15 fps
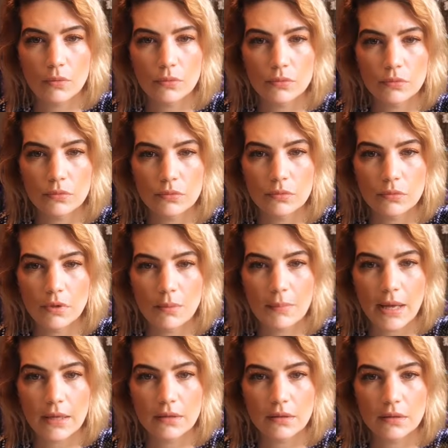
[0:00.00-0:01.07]
Oh, come
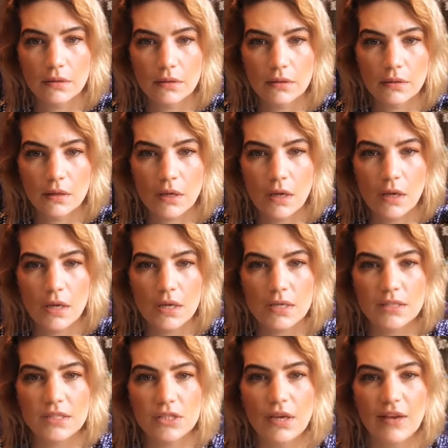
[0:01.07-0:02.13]
on.
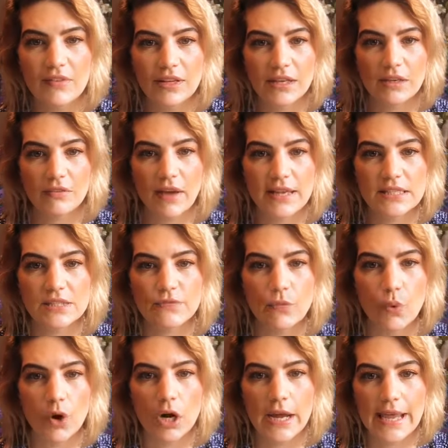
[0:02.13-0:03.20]
Do you have any advice
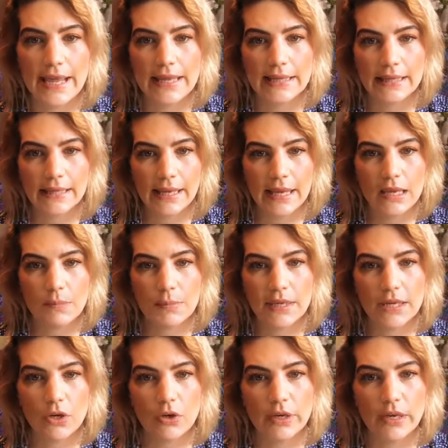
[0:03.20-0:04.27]
for aiding a
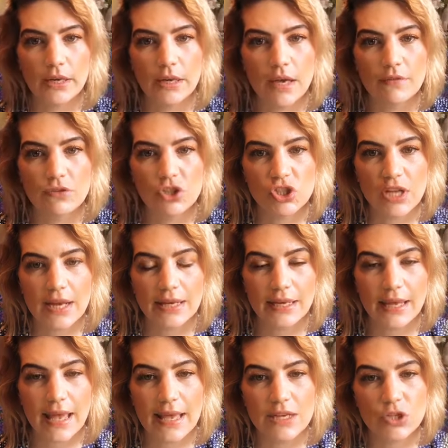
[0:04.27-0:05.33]
period of
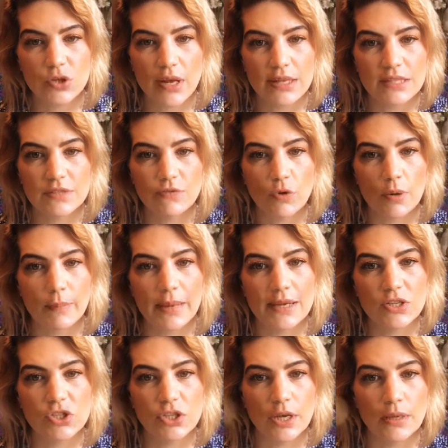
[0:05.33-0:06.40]
shedding and
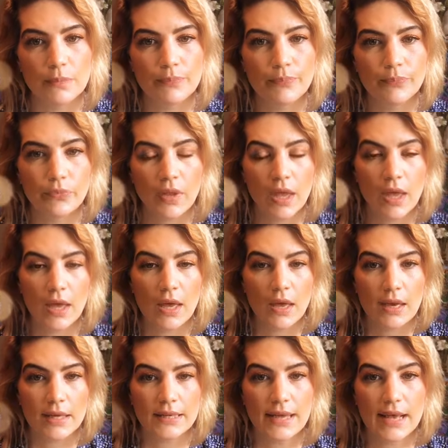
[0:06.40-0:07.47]
transformation?
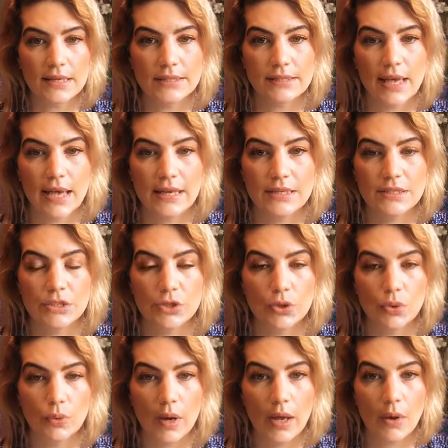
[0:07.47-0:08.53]
Yes, I
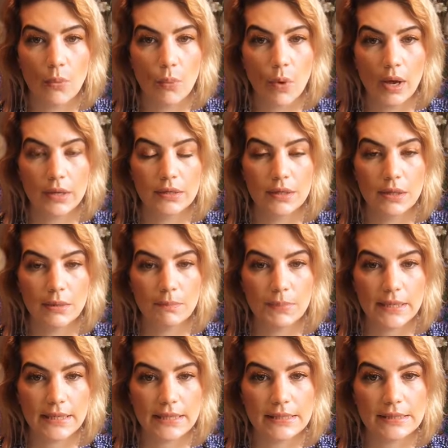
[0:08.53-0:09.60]
do. One
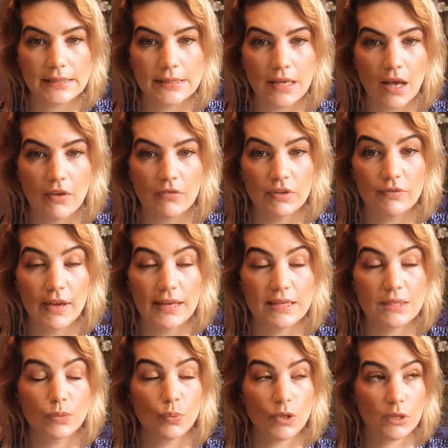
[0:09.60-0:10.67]
piece of
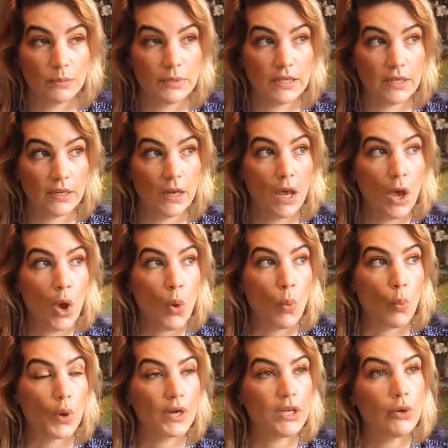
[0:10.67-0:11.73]
advice would be
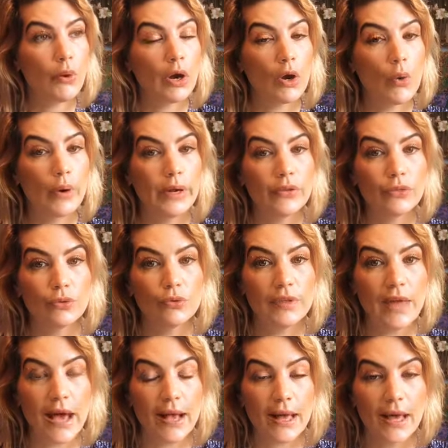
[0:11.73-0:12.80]
when you are going through
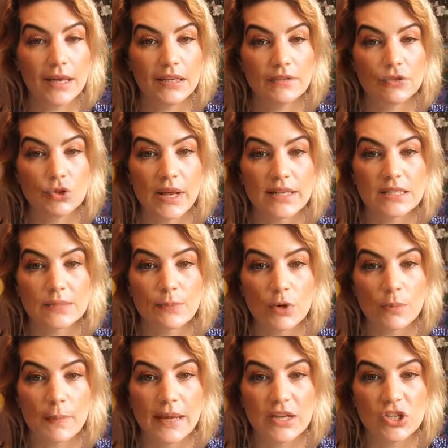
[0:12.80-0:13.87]
that kind of
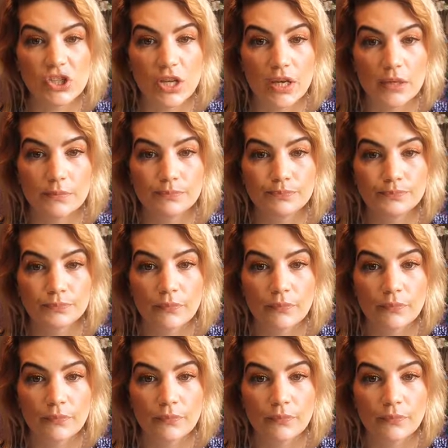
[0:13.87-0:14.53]
transformation,